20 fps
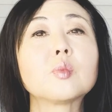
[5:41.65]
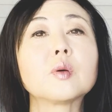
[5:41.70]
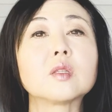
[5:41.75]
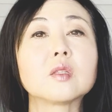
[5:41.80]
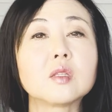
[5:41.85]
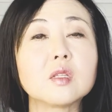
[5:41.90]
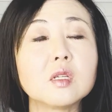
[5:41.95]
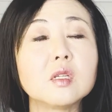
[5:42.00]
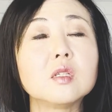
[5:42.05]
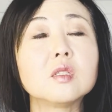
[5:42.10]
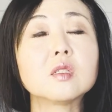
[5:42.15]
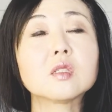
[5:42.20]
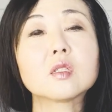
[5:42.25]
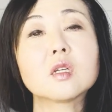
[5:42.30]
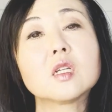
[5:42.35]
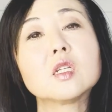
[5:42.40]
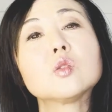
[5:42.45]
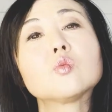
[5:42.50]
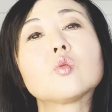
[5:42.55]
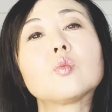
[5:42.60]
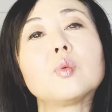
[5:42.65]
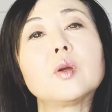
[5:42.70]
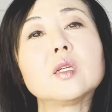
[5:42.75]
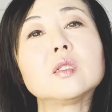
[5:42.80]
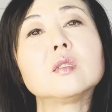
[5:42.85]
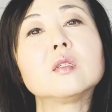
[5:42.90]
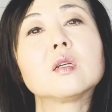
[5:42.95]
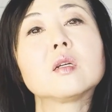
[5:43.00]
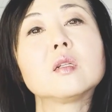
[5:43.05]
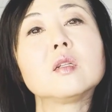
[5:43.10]
but these studies were
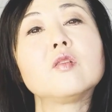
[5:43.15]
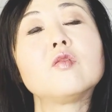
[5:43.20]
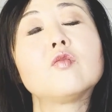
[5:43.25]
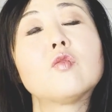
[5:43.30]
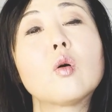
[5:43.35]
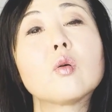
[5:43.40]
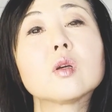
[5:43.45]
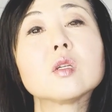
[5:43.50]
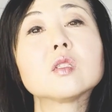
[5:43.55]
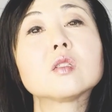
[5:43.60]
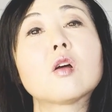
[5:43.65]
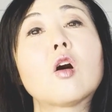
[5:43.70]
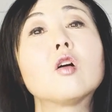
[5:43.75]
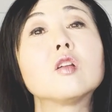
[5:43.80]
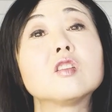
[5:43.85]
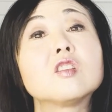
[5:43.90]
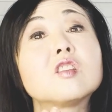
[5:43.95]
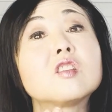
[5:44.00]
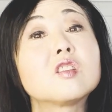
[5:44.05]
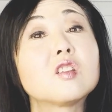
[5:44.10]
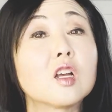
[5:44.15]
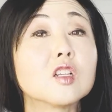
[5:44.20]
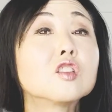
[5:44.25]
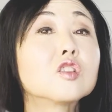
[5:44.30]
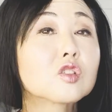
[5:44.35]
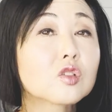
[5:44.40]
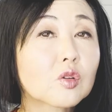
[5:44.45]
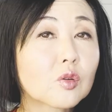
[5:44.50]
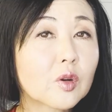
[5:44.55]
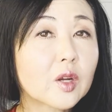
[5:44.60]
basically focused on
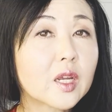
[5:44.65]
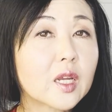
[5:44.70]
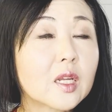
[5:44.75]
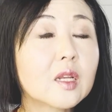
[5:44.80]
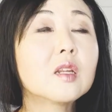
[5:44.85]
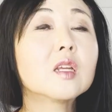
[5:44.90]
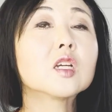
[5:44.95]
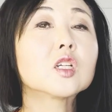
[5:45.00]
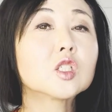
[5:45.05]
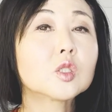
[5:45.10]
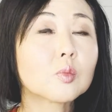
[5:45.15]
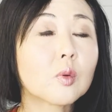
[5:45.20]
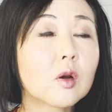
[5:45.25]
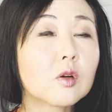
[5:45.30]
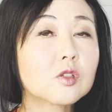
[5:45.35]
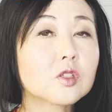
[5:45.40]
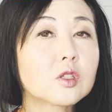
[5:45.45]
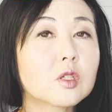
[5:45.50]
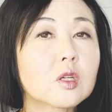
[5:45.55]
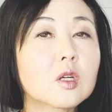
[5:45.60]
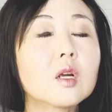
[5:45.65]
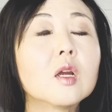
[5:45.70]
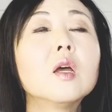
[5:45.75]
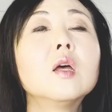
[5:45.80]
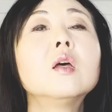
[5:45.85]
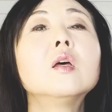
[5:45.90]
sunscreen exposure.